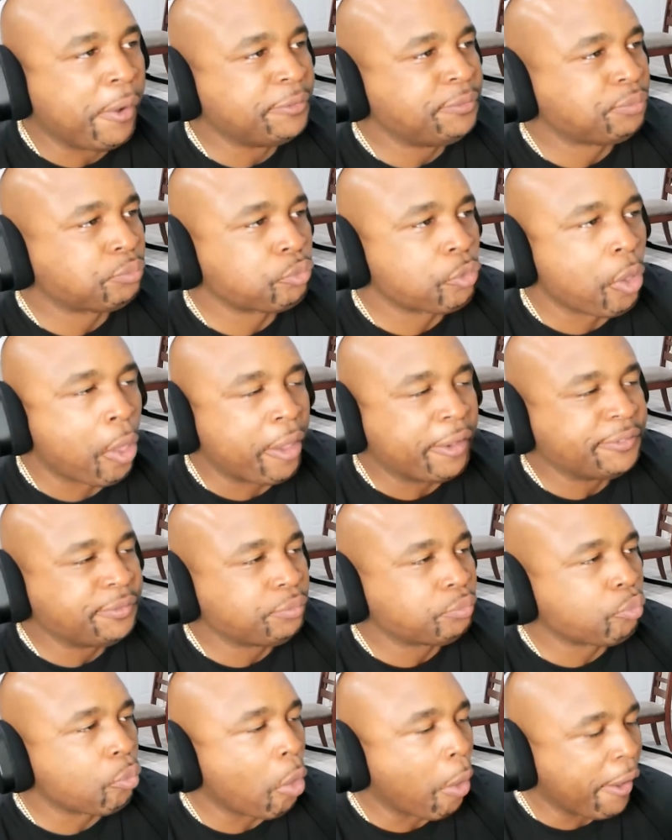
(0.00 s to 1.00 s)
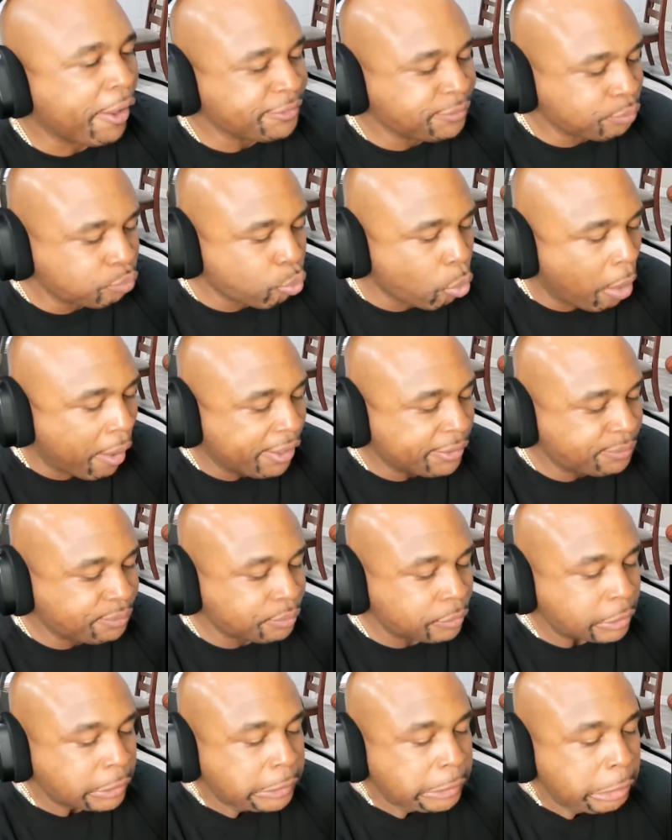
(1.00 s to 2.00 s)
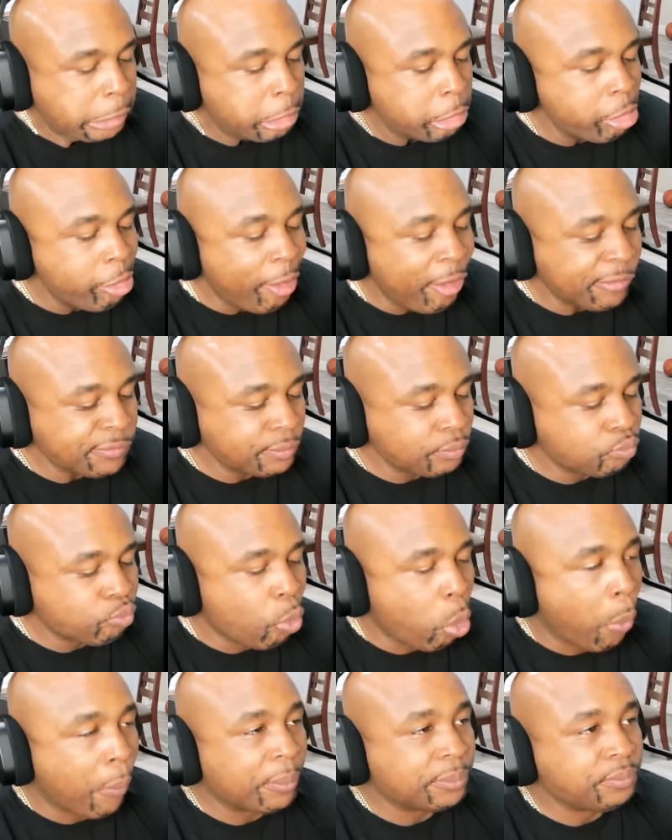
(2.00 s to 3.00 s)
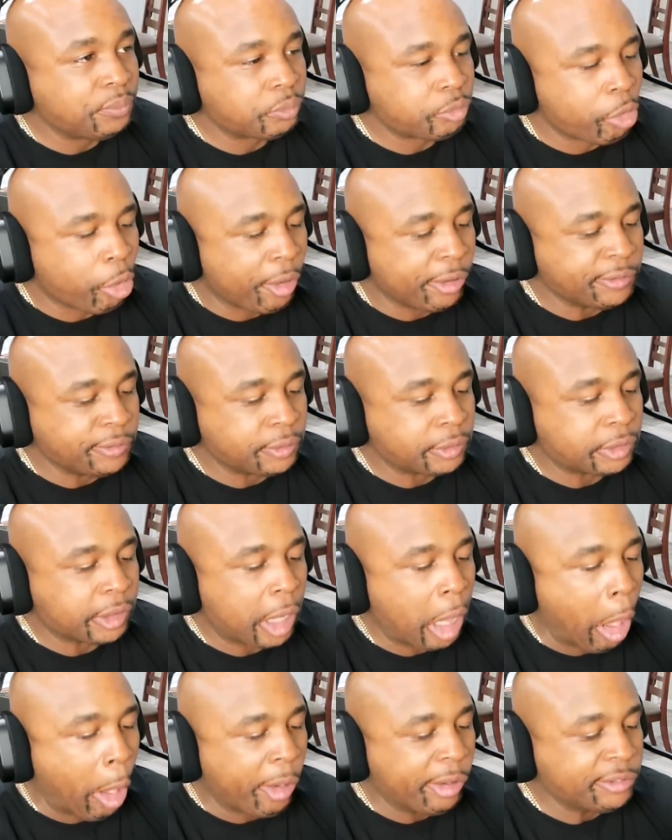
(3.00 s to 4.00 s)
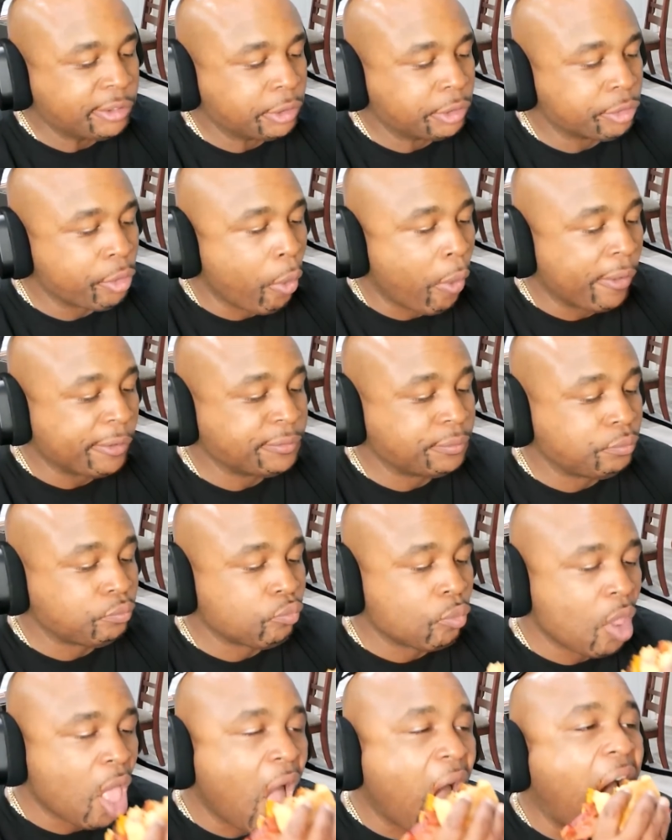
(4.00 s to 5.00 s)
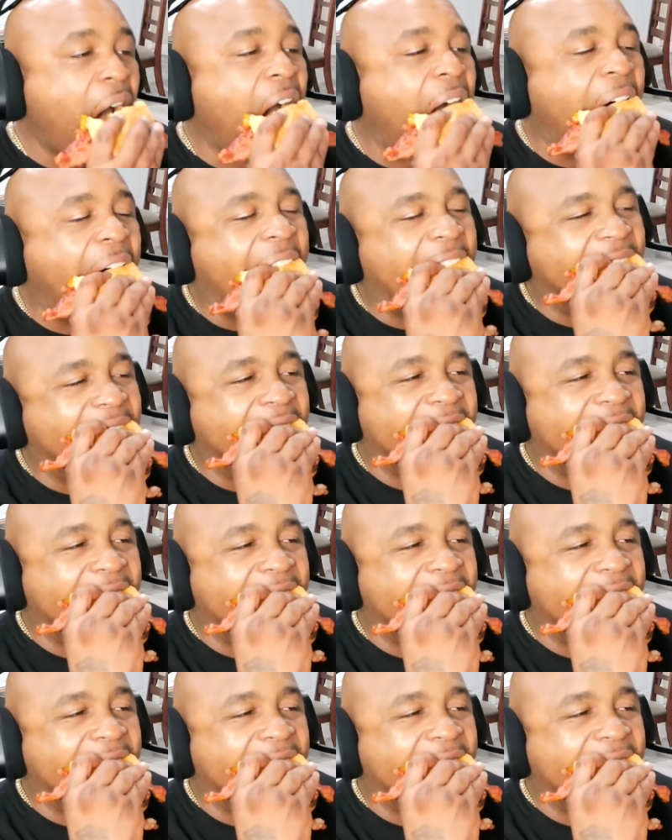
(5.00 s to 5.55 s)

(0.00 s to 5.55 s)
Oh, that explains the total neglect and the increased tissue consumption. Stan,